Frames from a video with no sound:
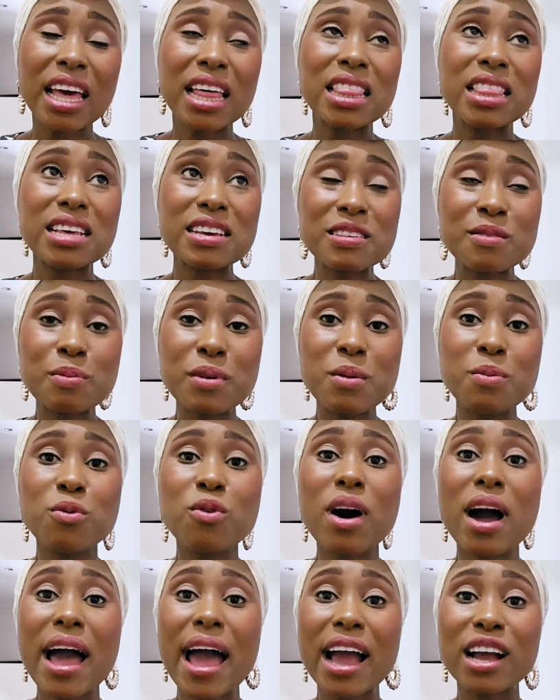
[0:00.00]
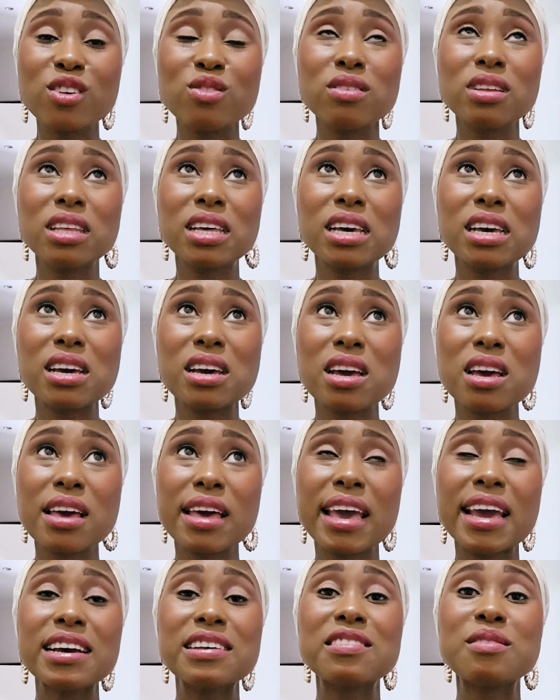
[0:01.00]
These people are actually
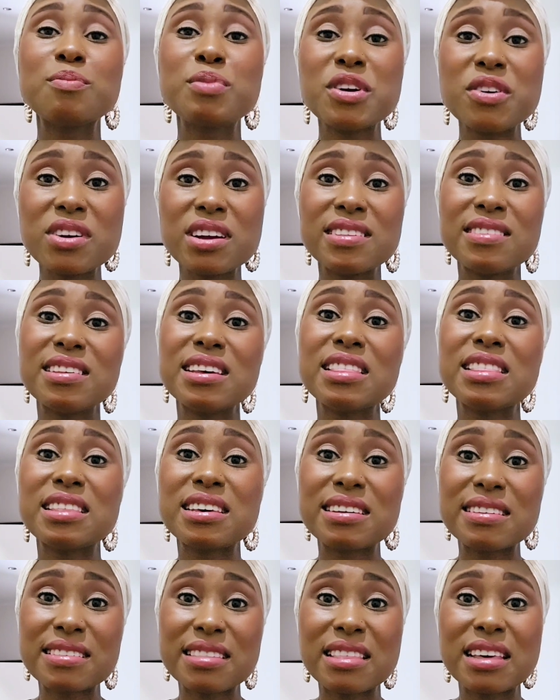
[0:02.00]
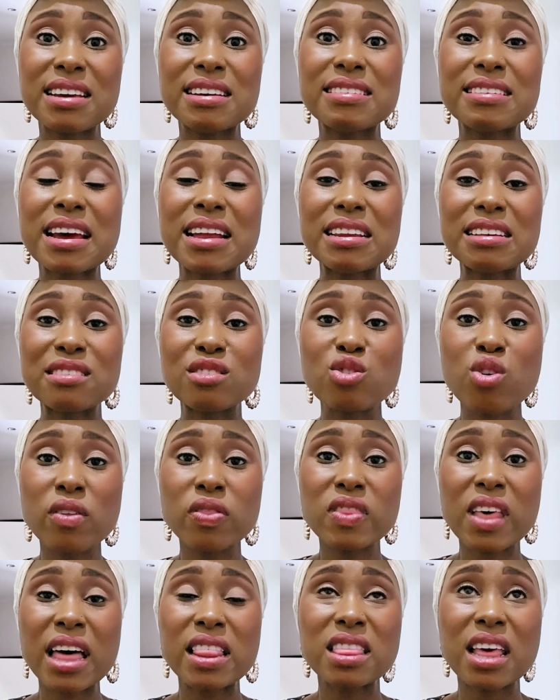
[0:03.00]
experiencing these things, and it's not
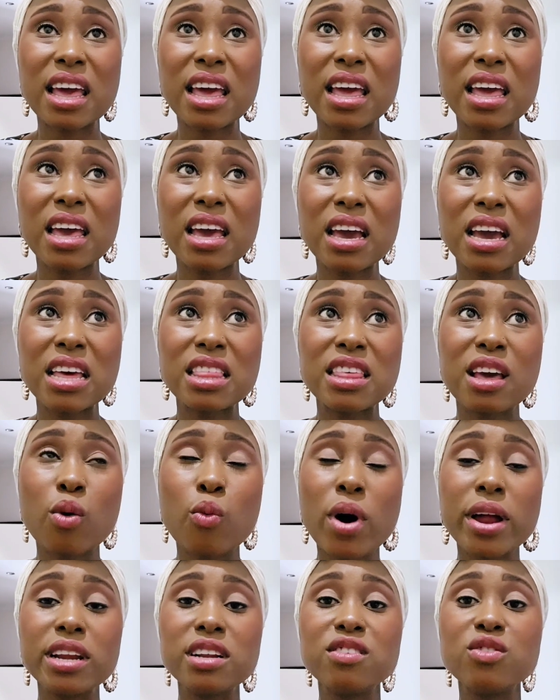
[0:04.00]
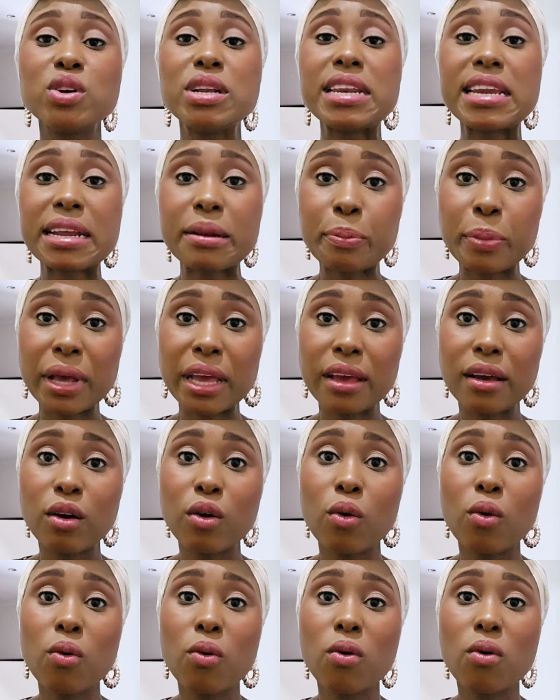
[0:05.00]
that they're wanting to
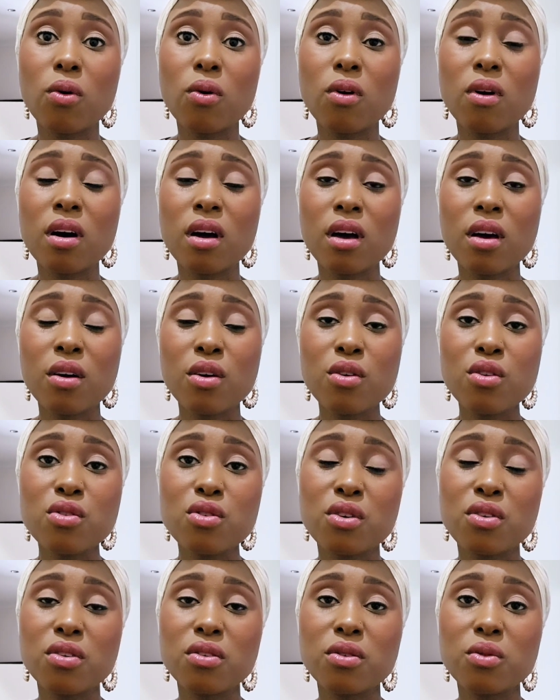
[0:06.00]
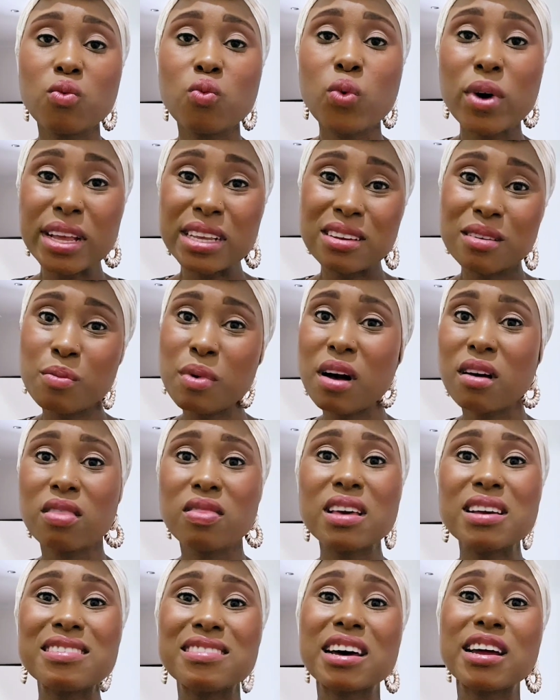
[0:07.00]
nitpick or, you know, whinge about
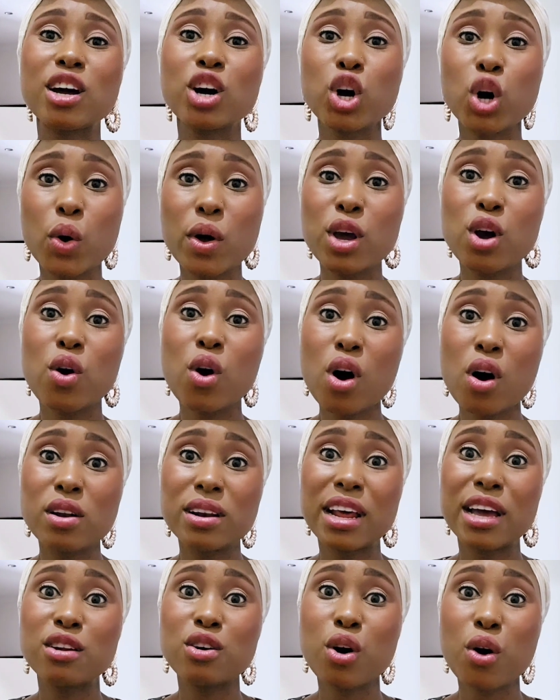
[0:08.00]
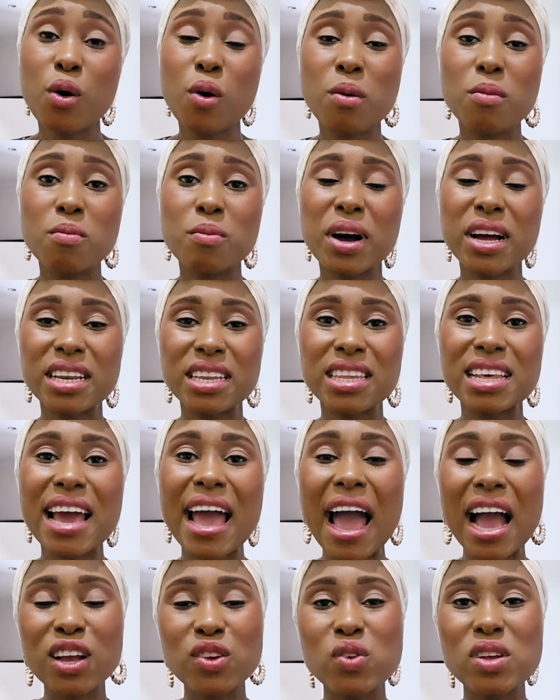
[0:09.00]
things that are going on at home, but
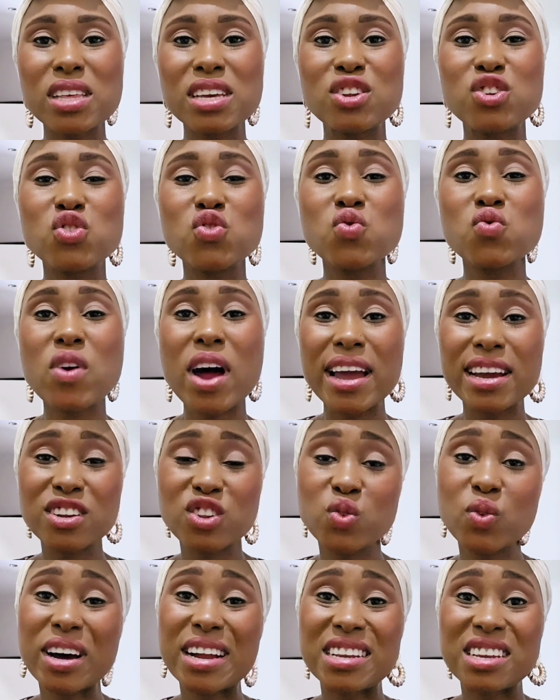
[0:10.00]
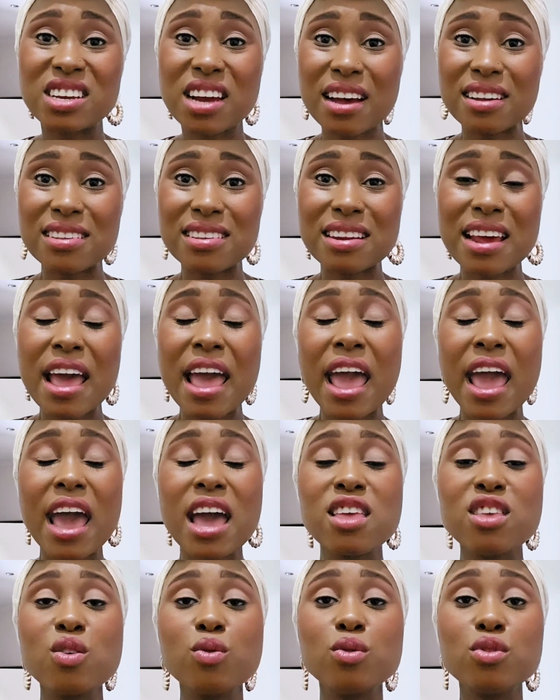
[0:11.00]
they're actually trying to adjust.
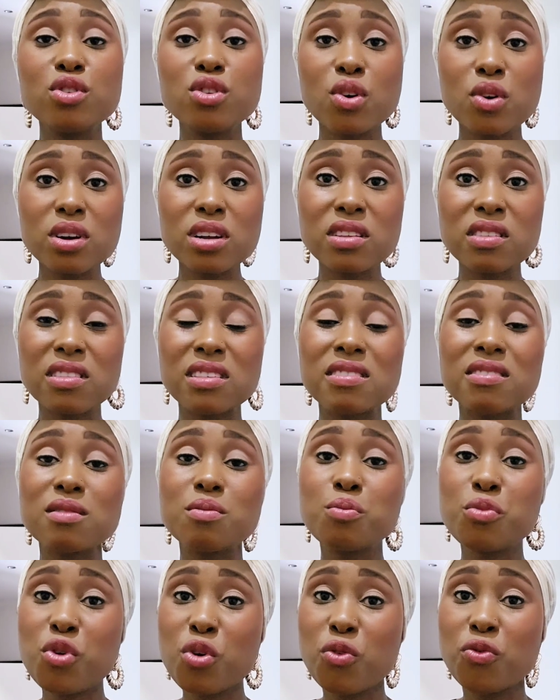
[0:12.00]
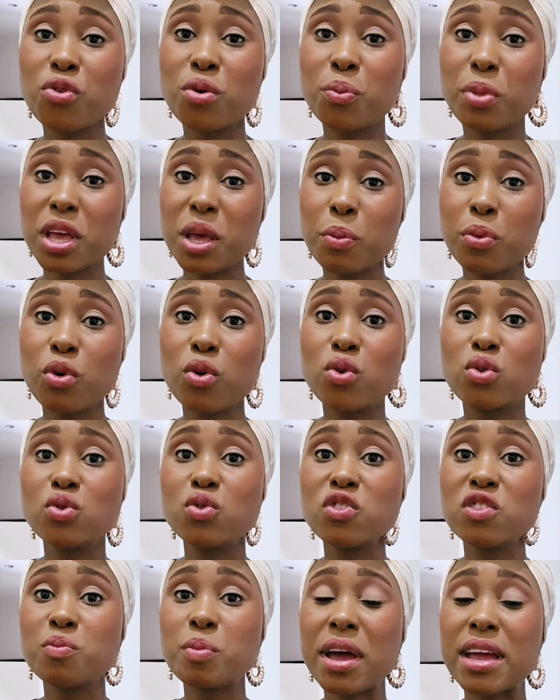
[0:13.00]
And you will notice this more for people who
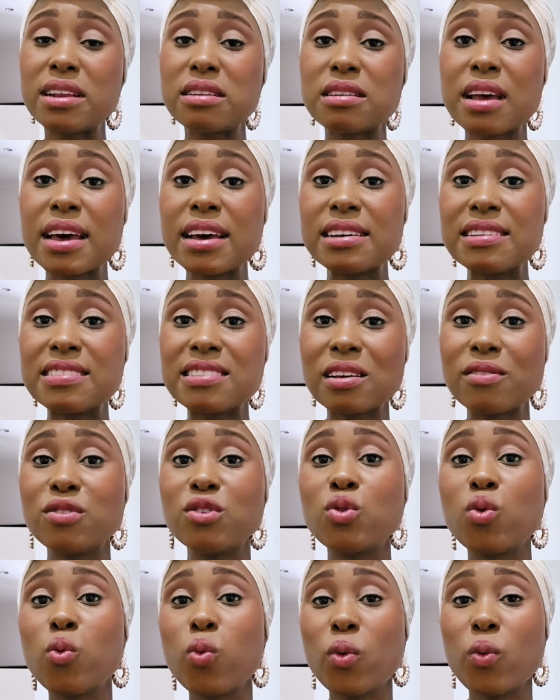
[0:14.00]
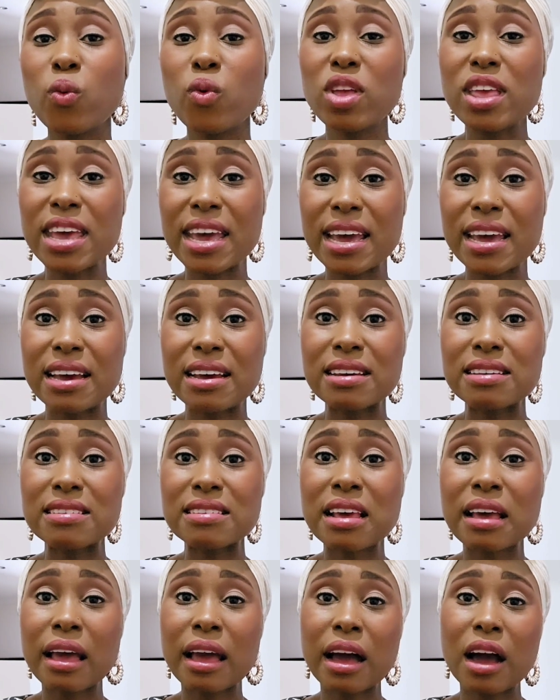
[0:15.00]
spend several years
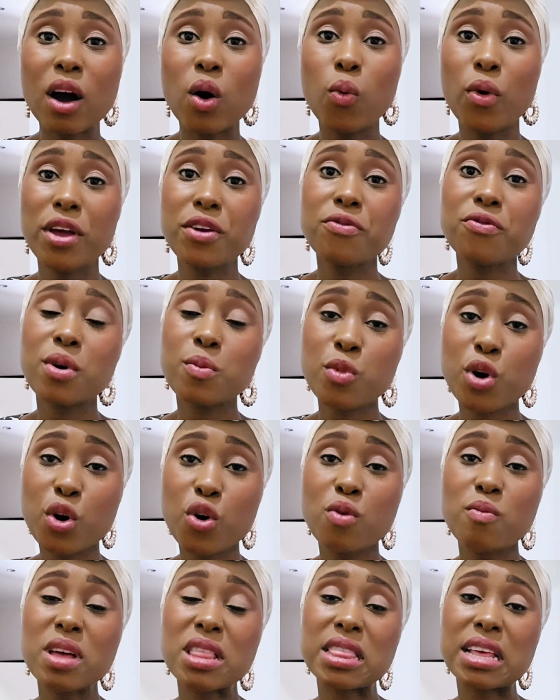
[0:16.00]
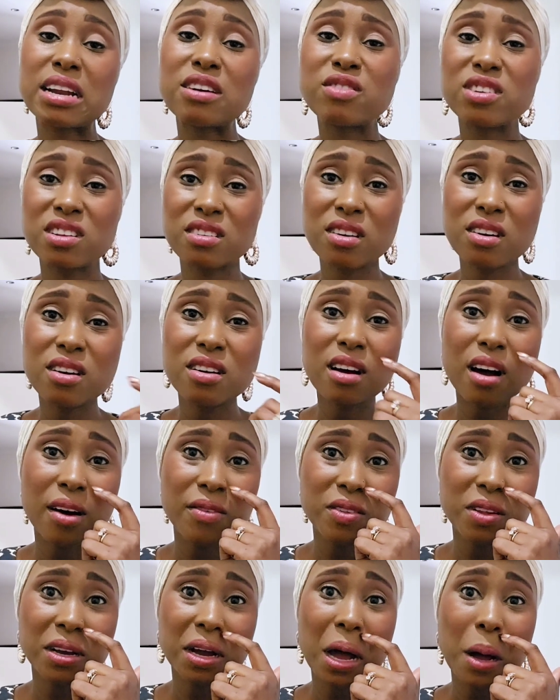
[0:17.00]
away from home and then return
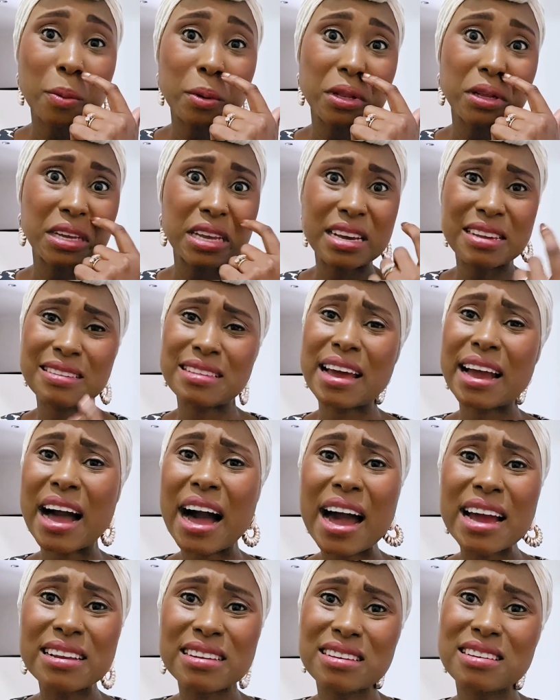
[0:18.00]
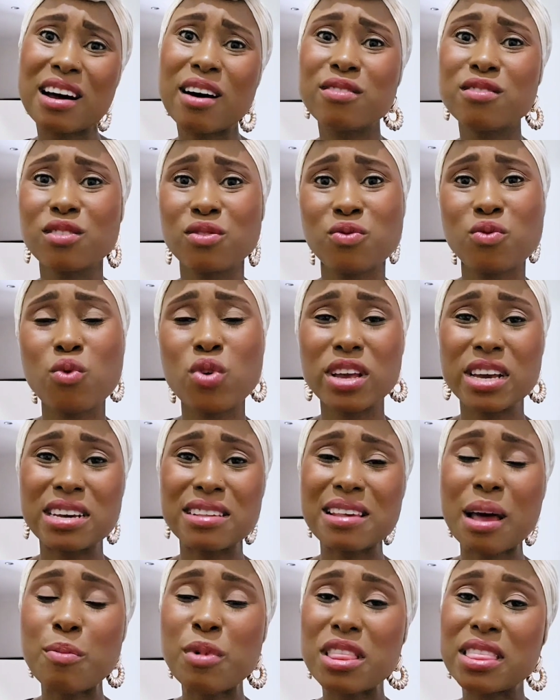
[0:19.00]
after a couple of years, like I did after 4
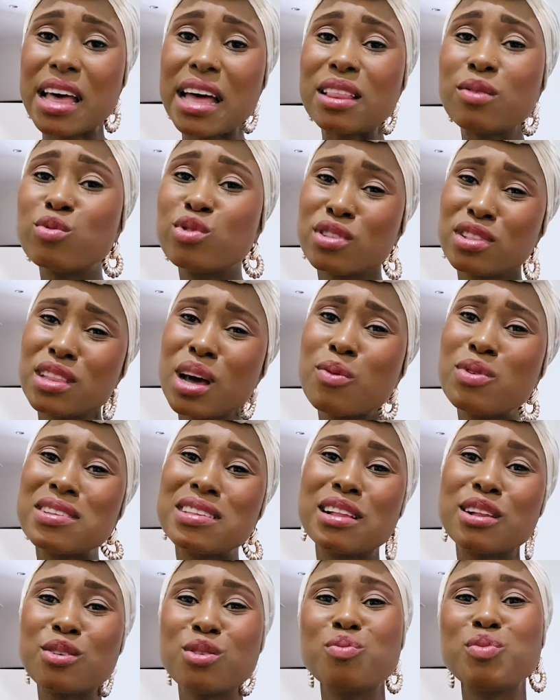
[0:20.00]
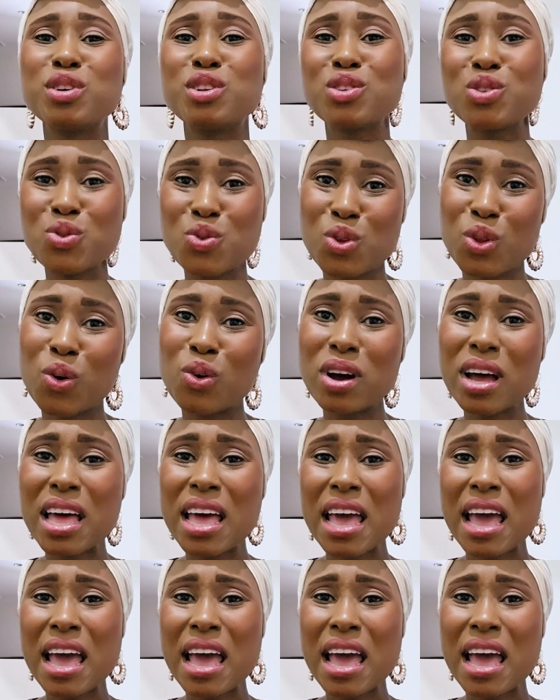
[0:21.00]
years. I mean, that was a little bit too long.